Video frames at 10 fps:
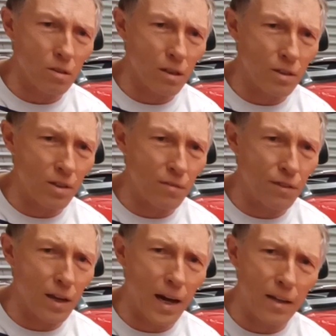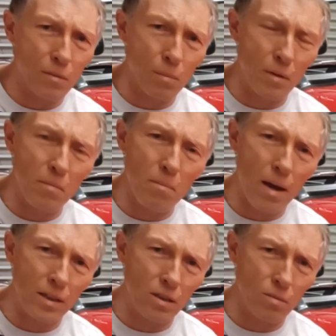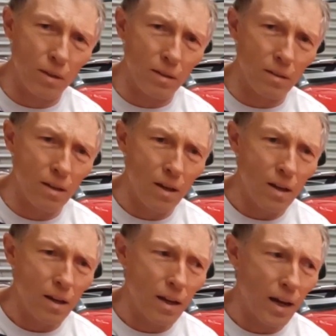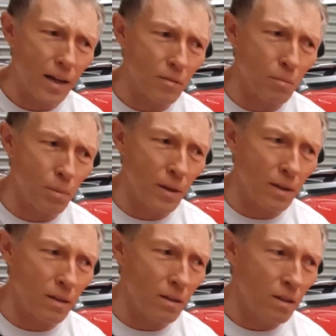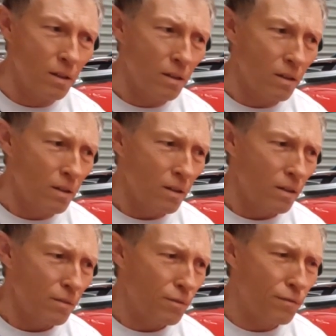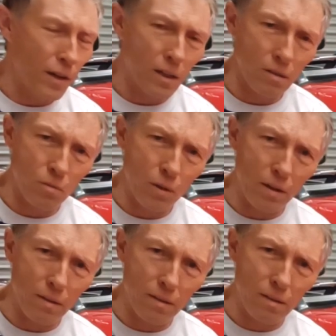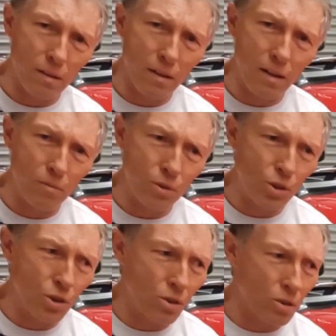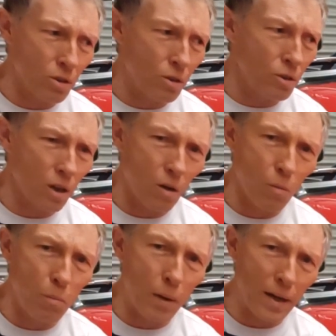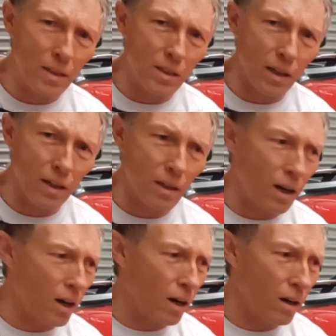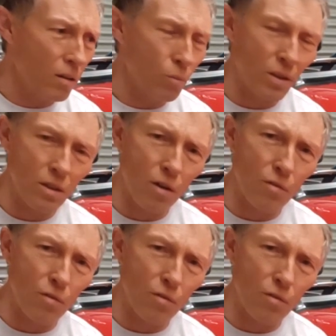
as if it hadn't been messed with. It hadn't been fiddled with. It was just a good old basic car with no